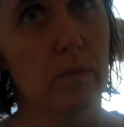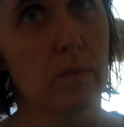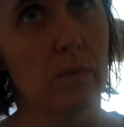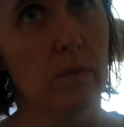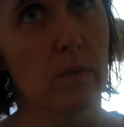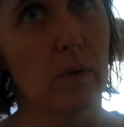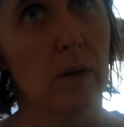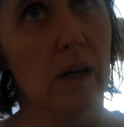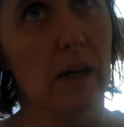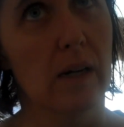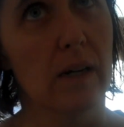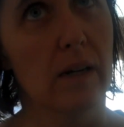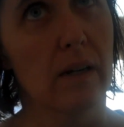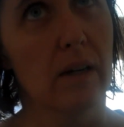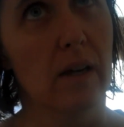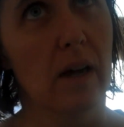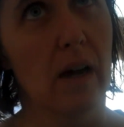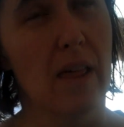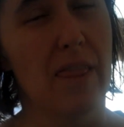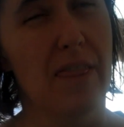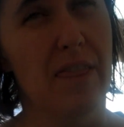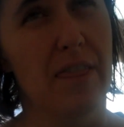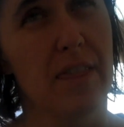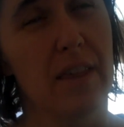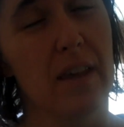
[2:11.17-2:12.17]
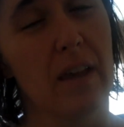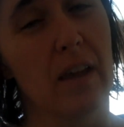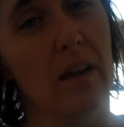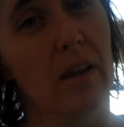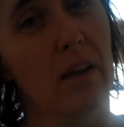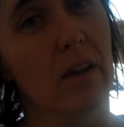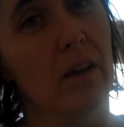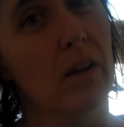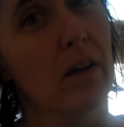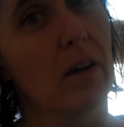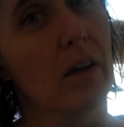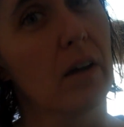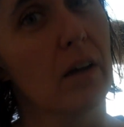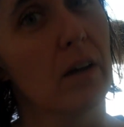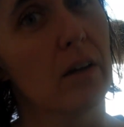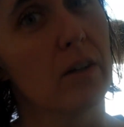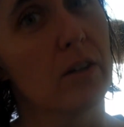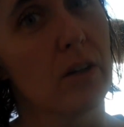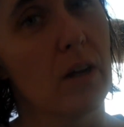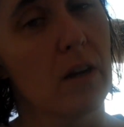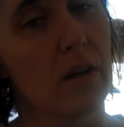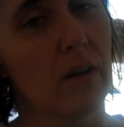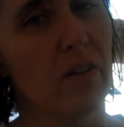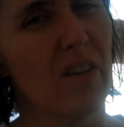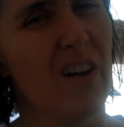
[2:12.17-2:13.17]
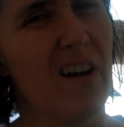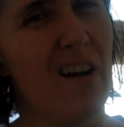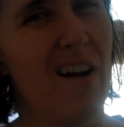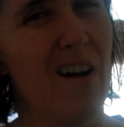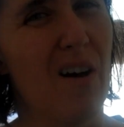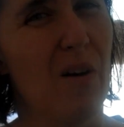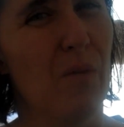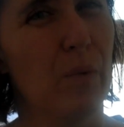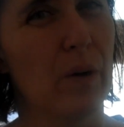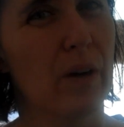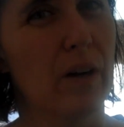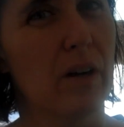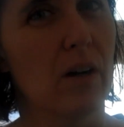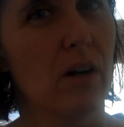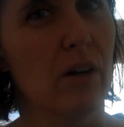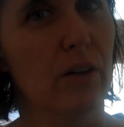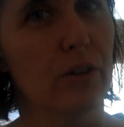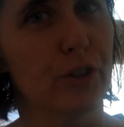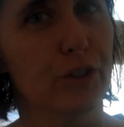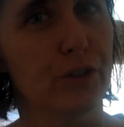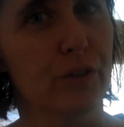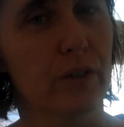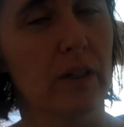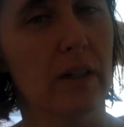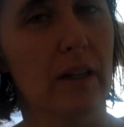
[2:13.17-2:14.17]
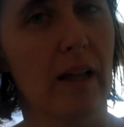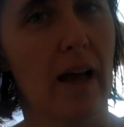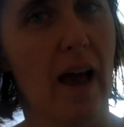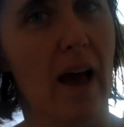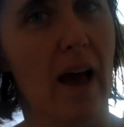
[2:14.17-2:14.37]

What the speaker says: what I think Donald Hall would call shrill